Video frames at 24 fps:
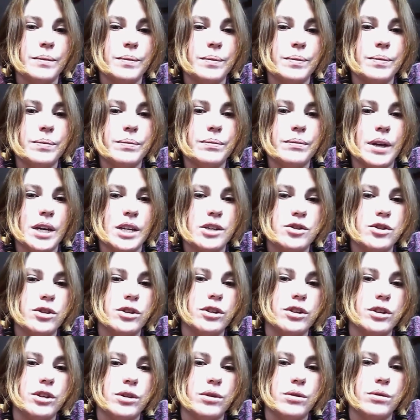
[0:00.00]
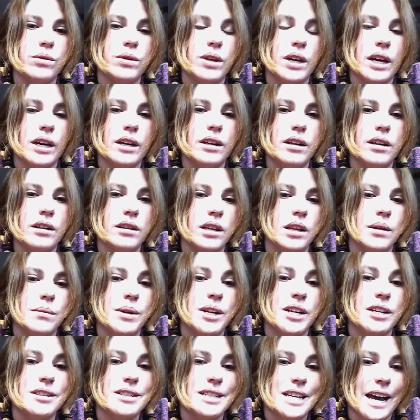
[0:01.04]
make sure you get
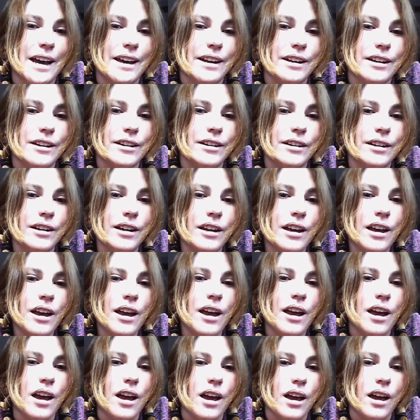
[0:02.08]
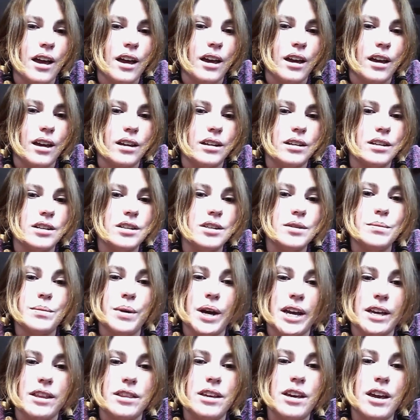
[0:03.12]
unlimited data and
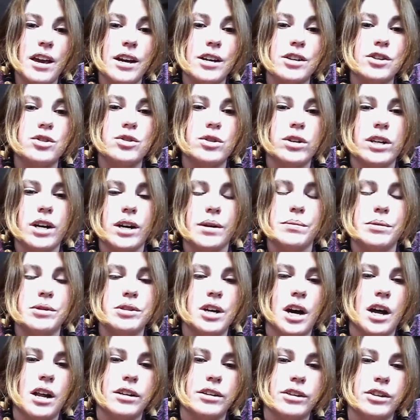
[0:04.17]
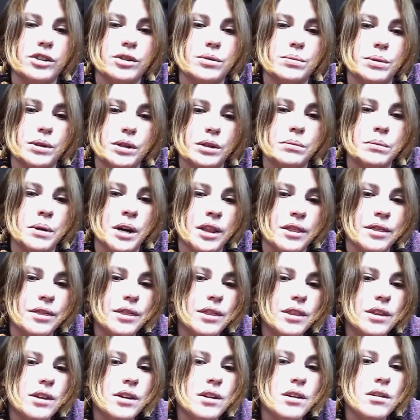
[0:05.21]
pay the extra couple dollars per month
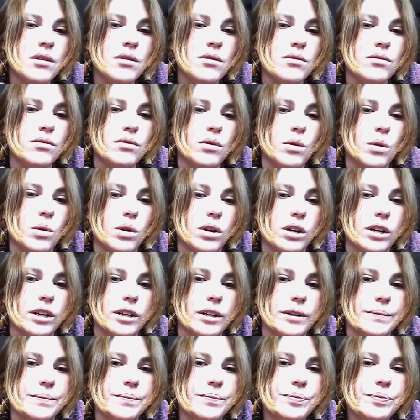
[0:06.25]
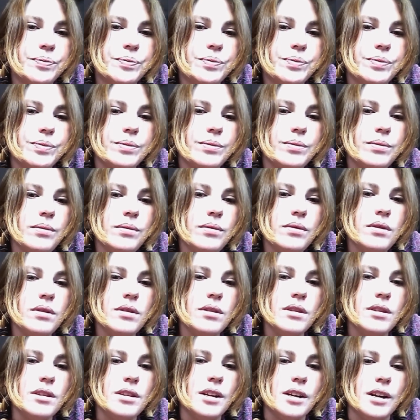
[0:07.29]
for
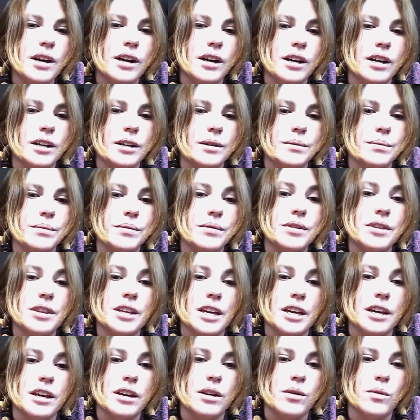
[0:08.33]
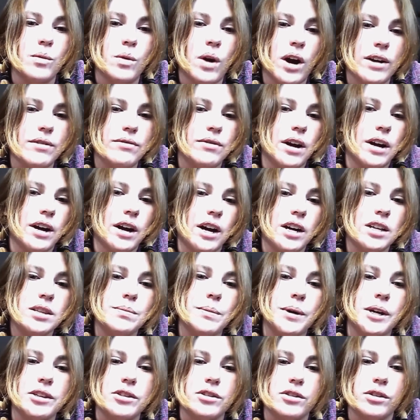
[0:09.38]
the Wi-Fi
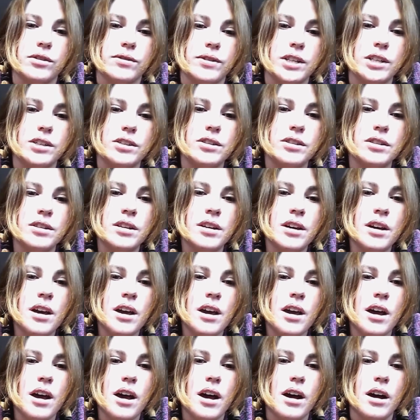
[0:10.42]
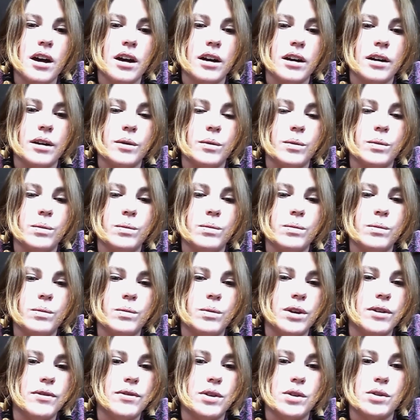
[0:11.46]
hotspot service.
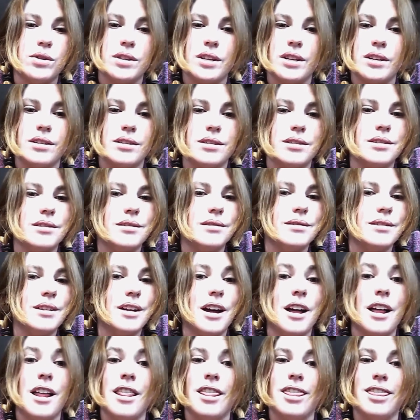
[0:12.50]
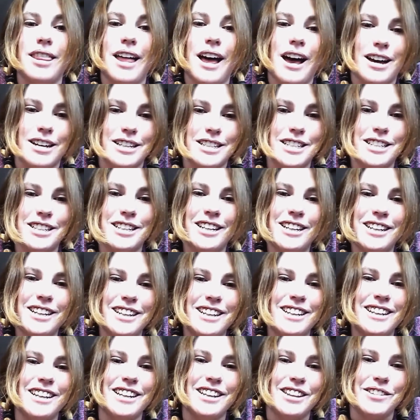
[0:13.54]
We've used this a lot
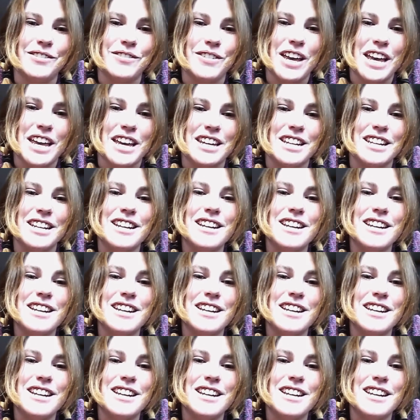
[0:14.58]
in the van.